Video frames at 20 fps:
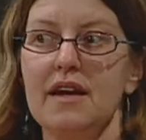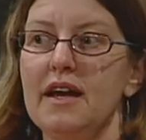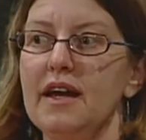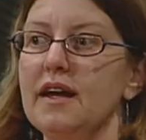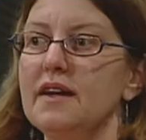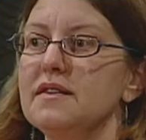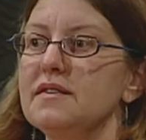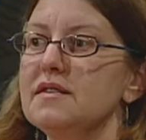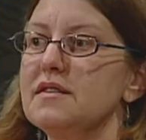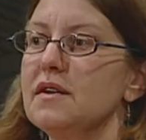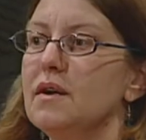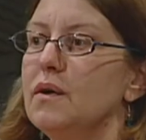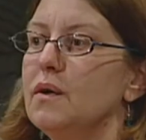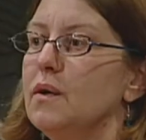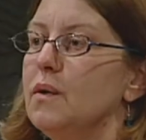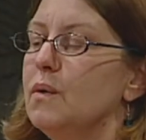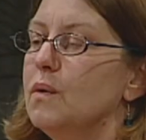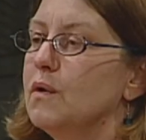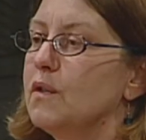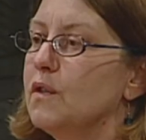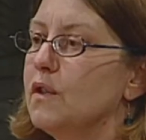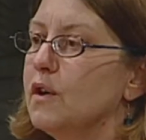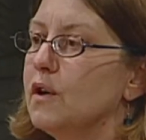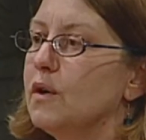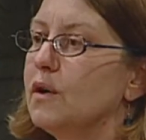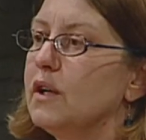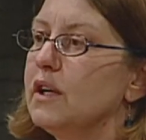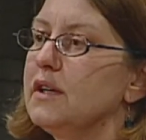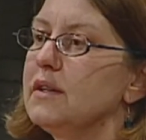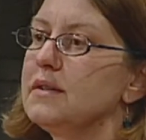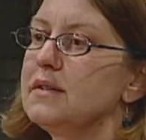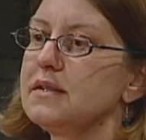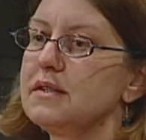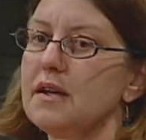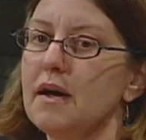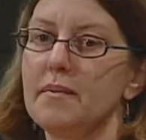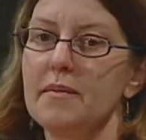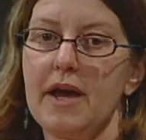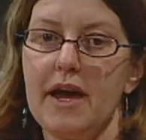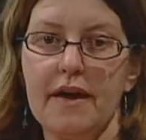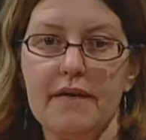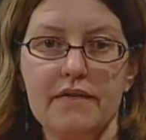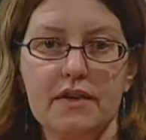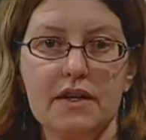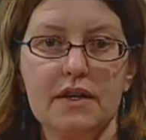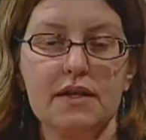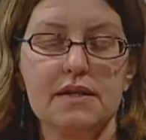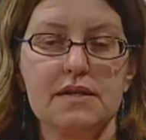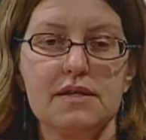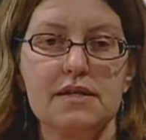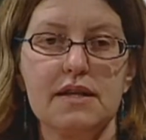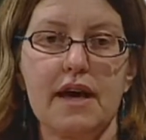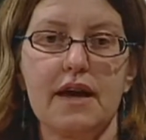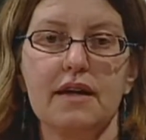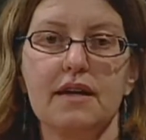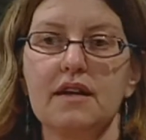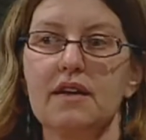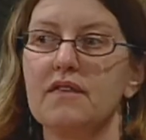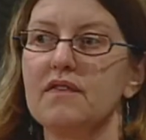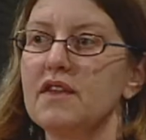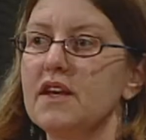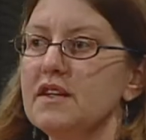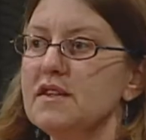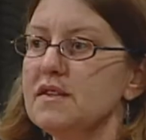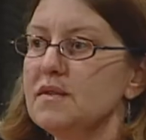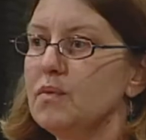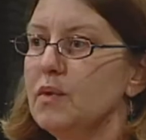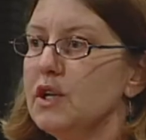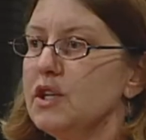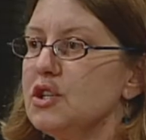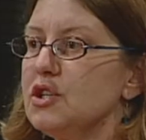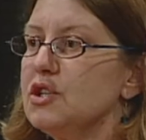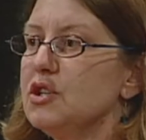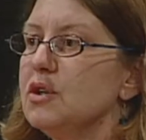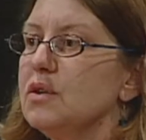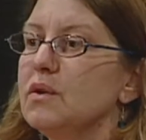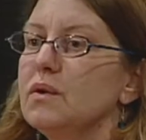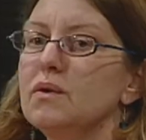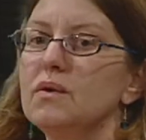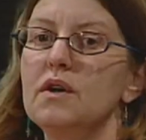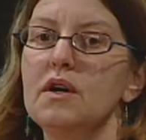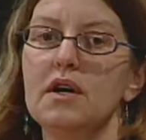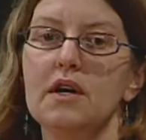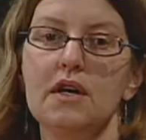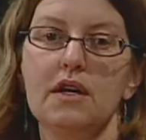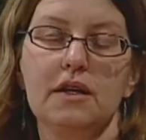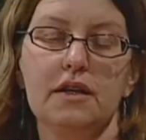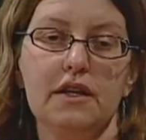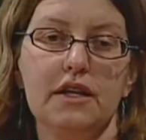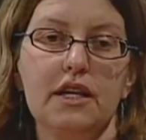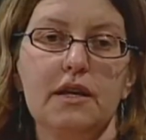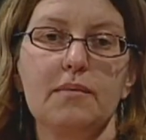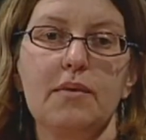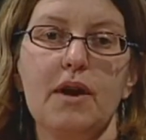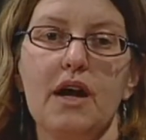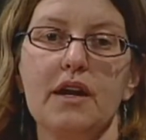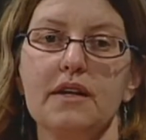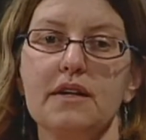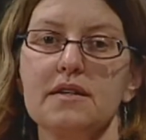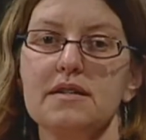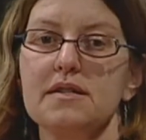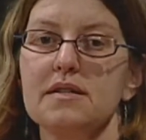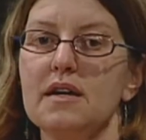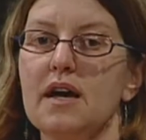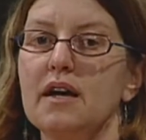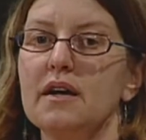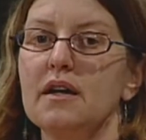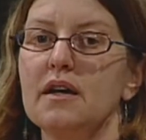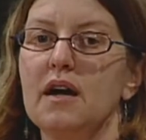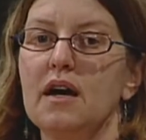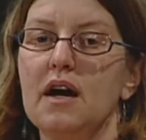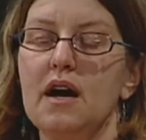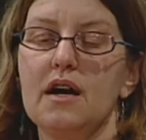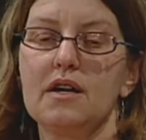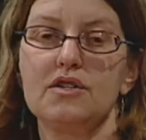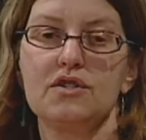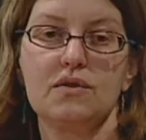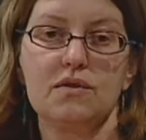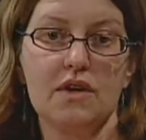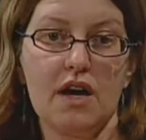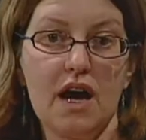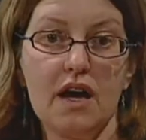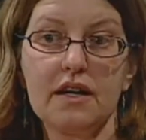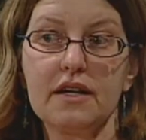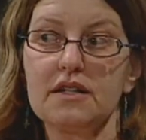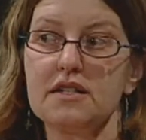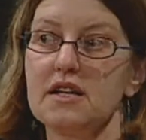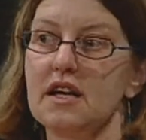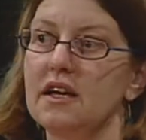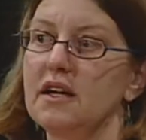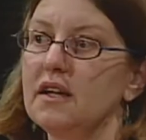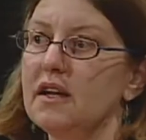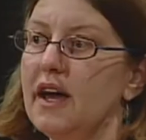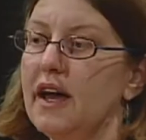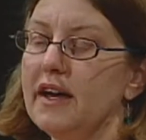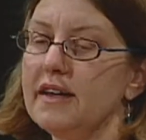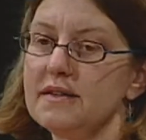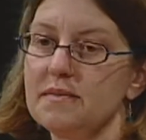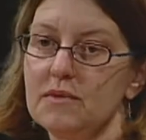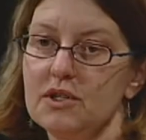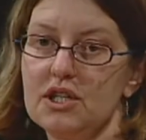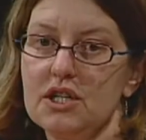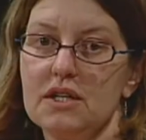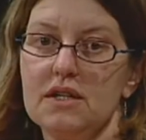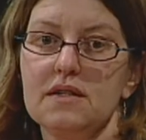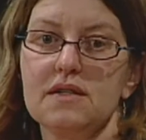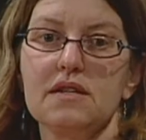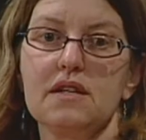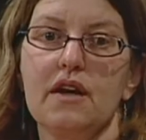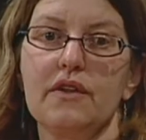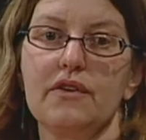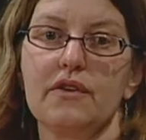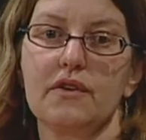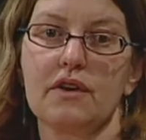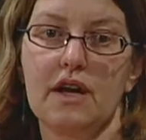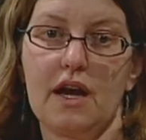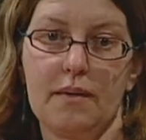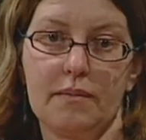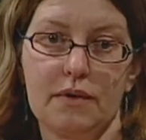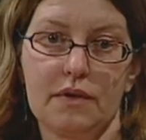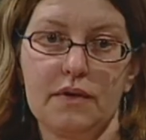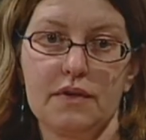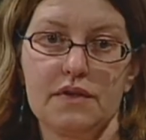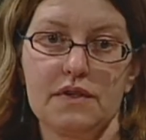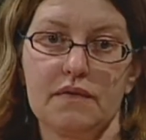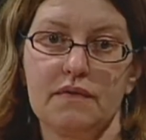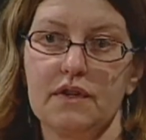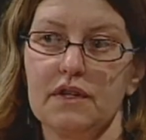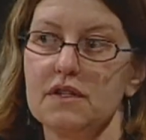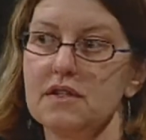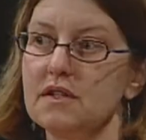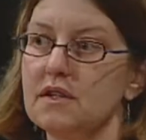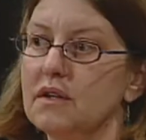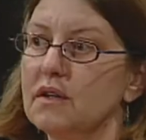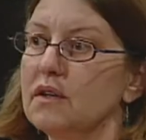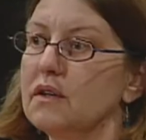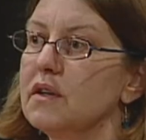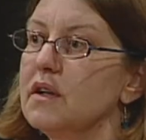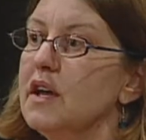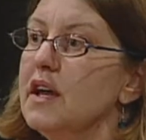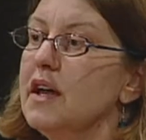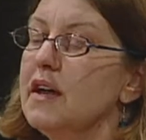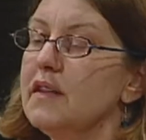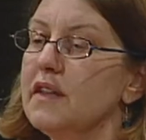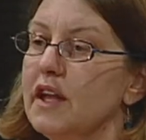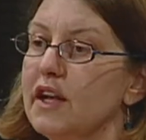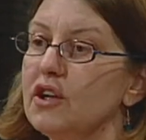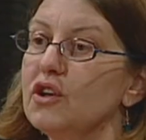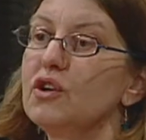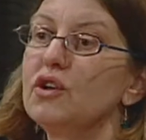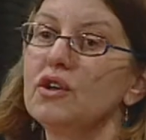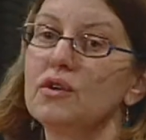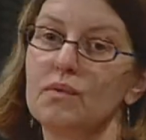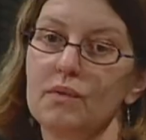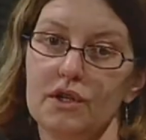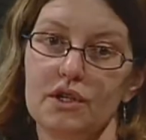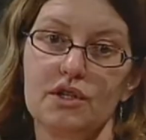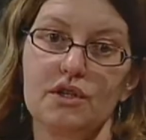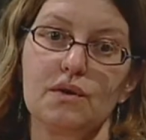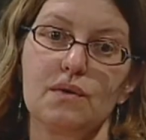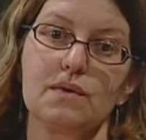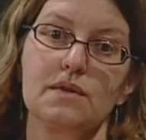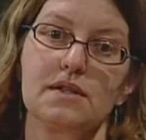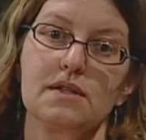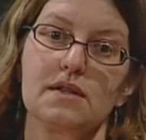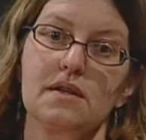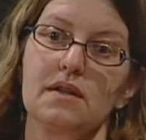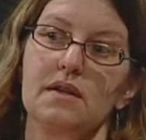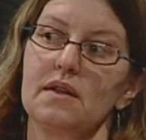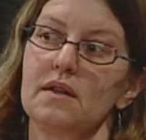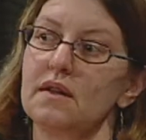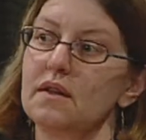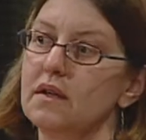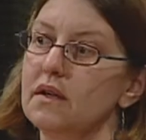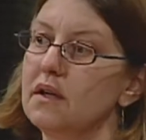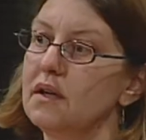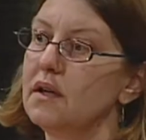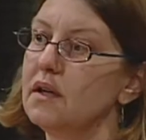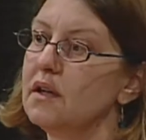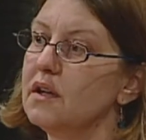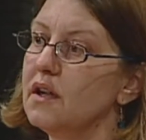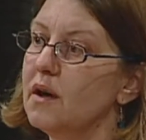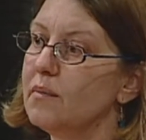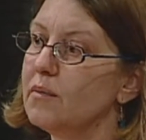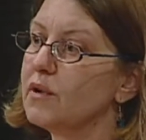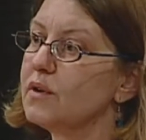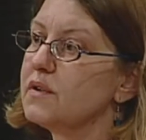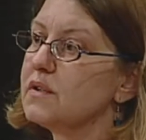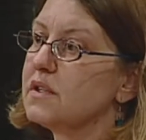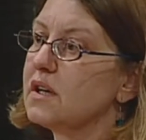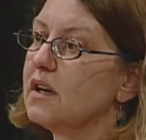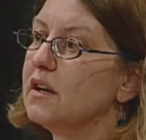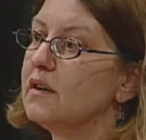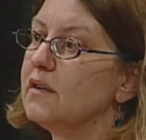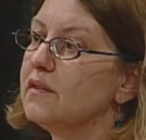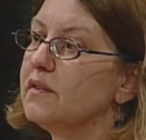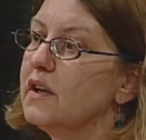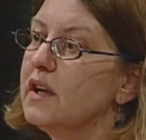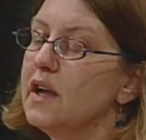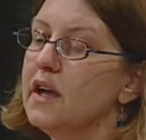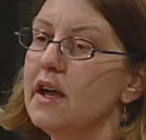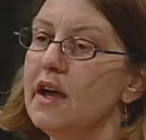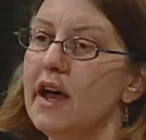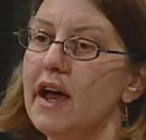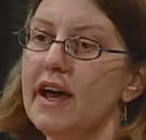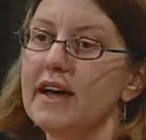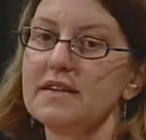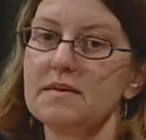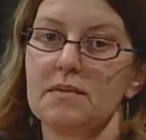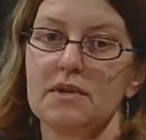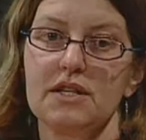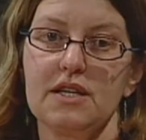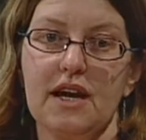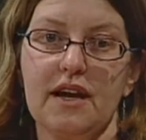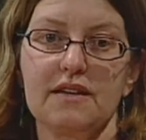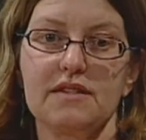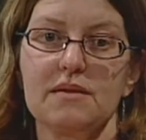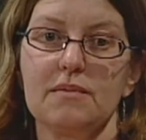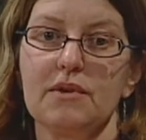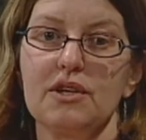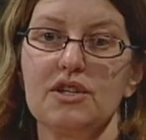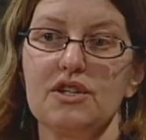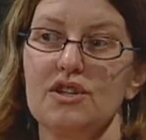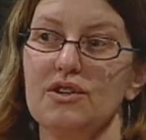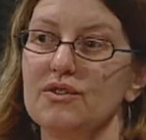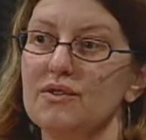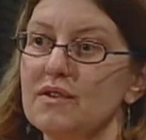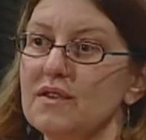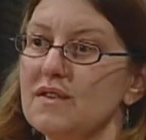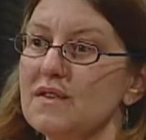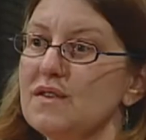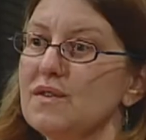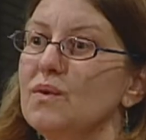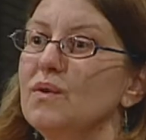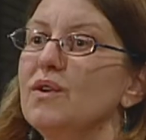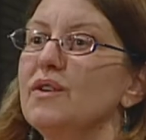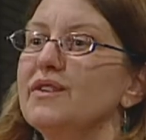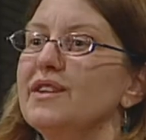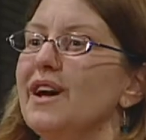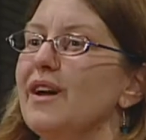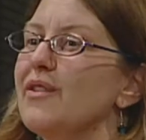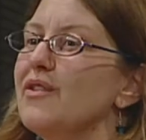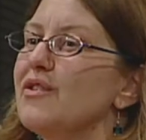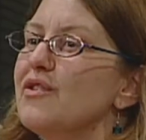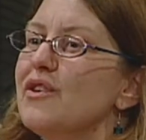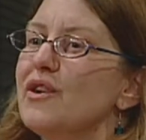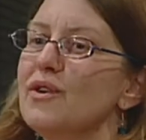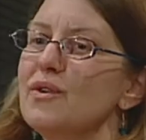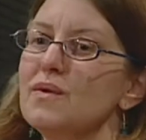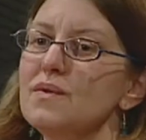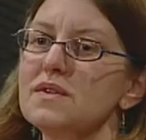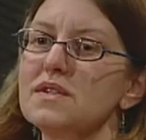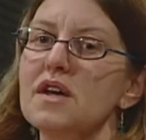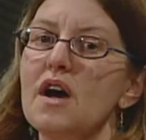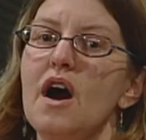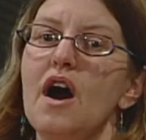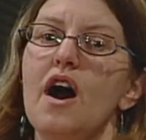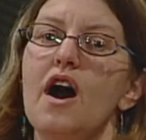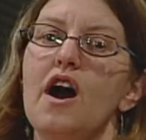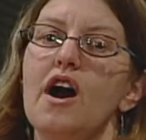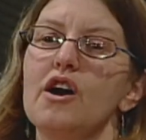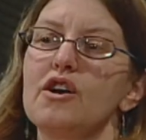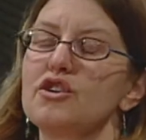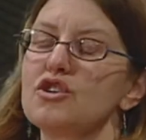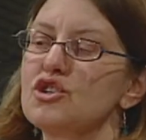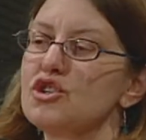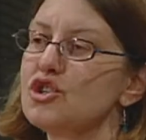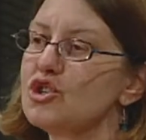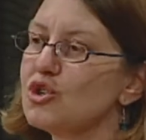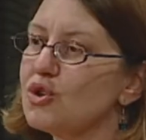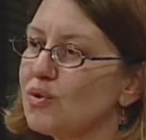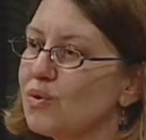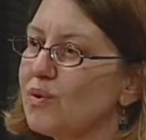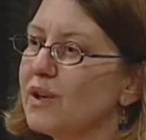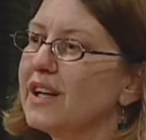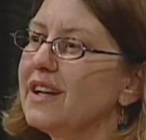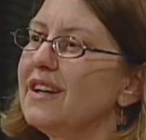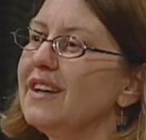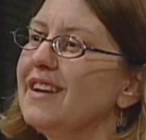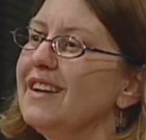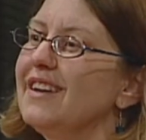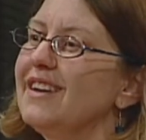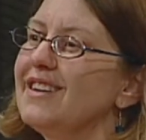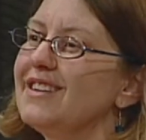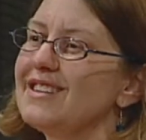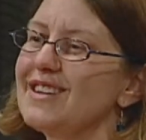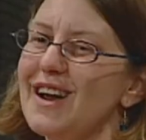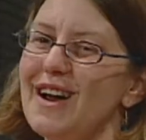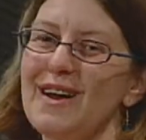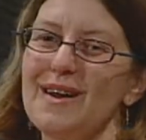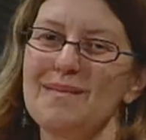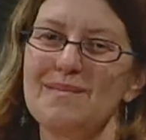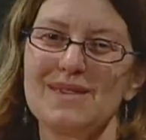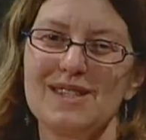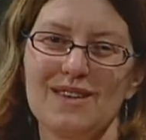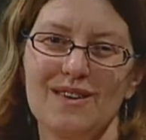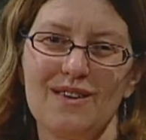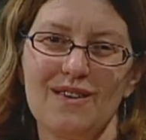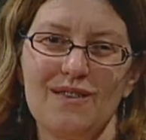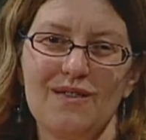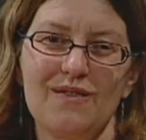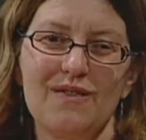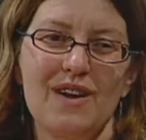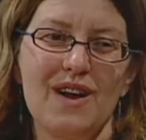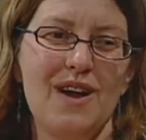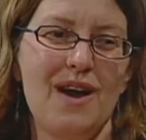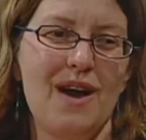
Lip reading: And so there is some evidence that if they switch to cleaning products that do not contain asthmagens and other chemicals of concern, that it could reduce the numbers of asthma attacks among children in school. Now, those are tricky types of